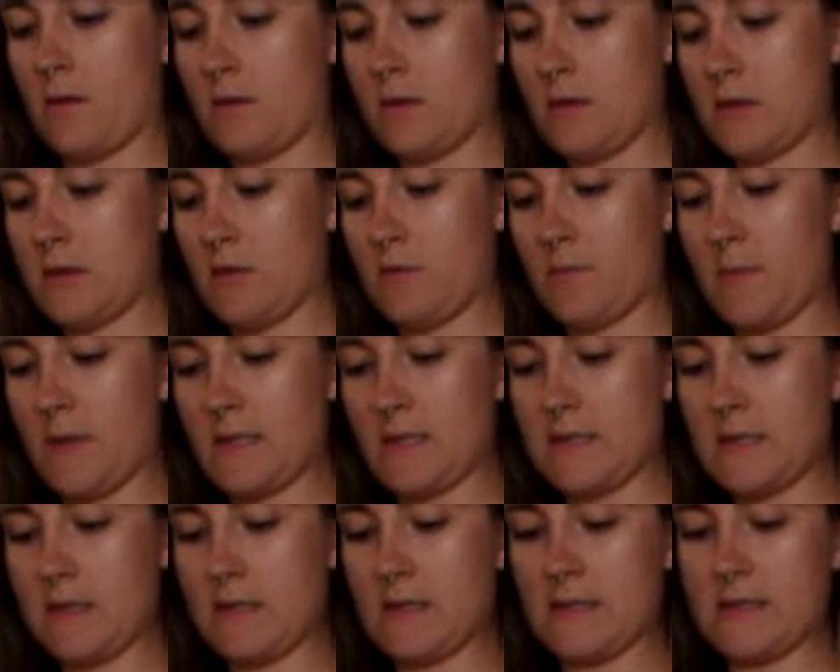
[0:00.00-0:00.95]
So
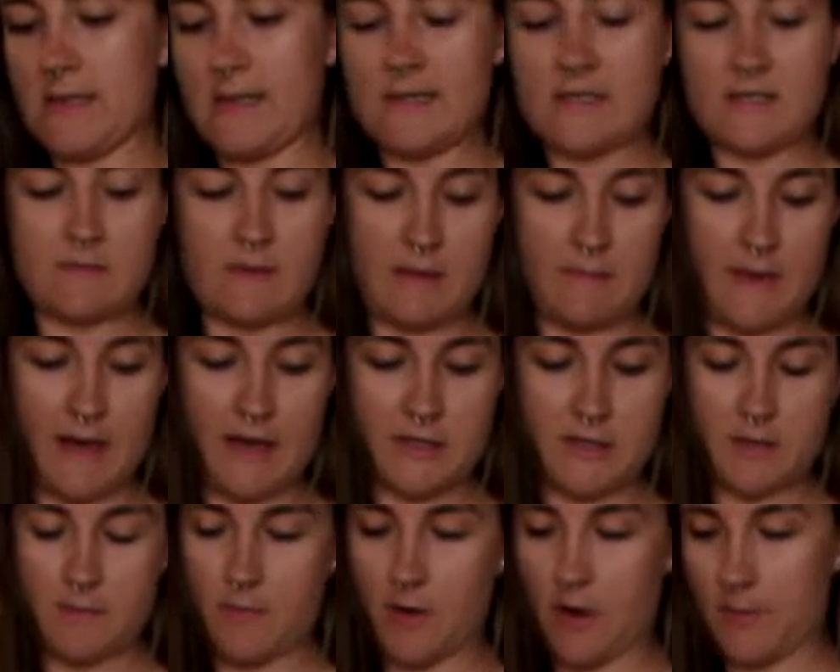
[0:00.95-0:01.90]
based on the size of my batch,
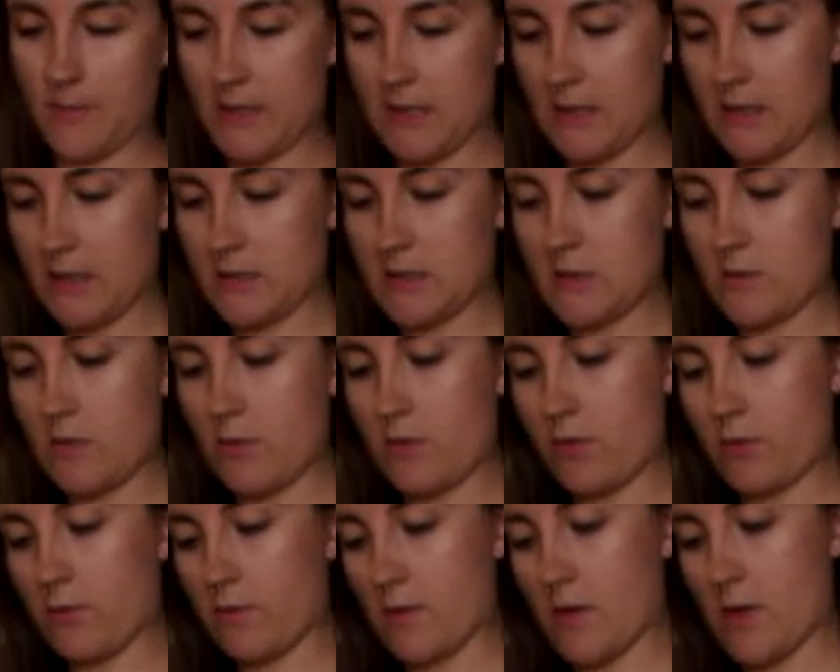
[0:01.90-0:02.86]
I'm probably going to do
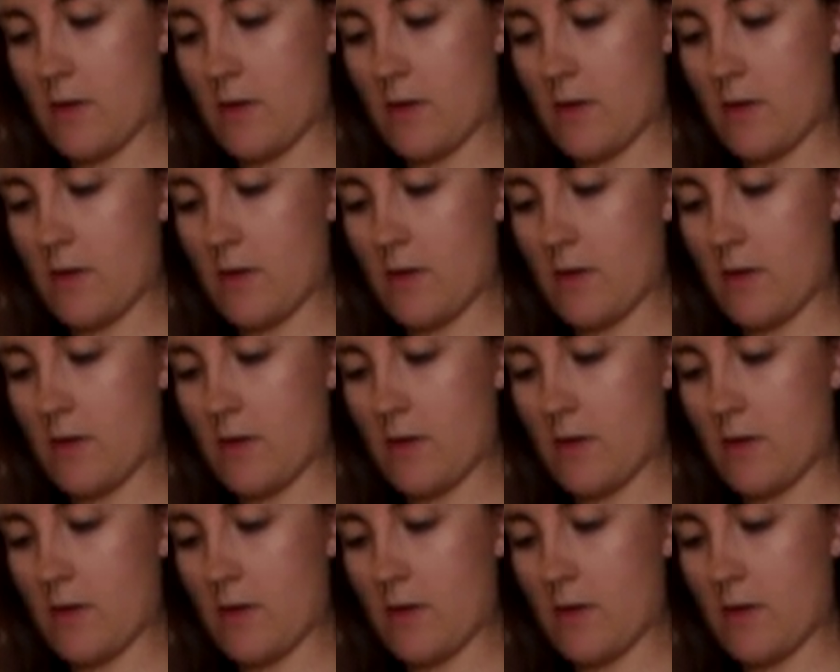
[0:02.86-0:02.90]
3